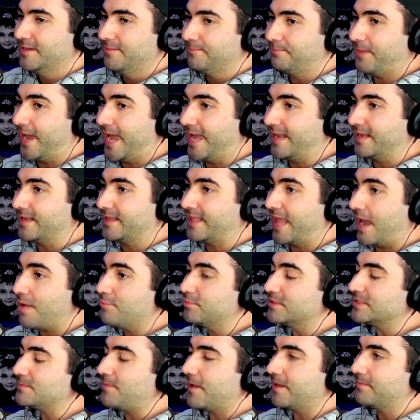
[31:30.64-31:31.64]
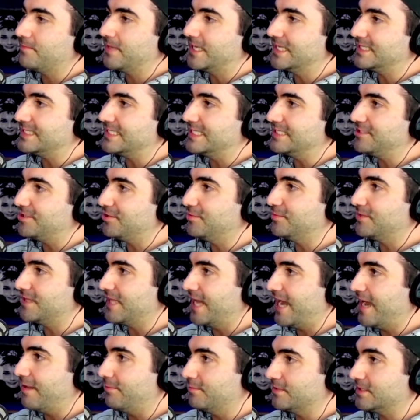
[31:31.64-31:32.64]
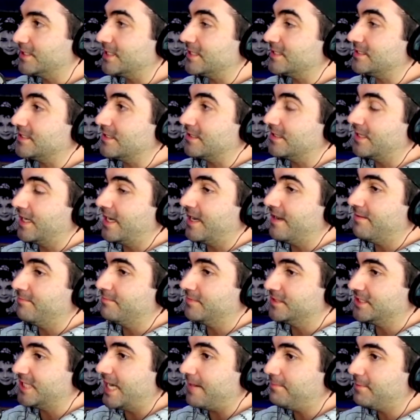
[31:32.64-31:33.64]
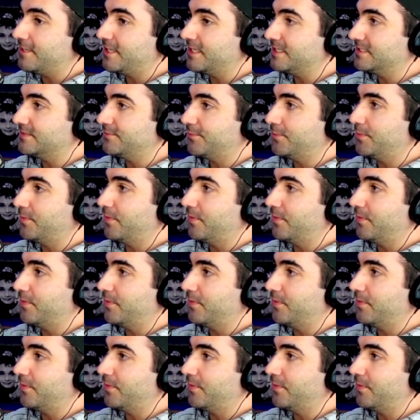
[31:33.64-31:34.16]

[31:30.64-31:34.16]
But that was my biggest issue with that was because Japanese film,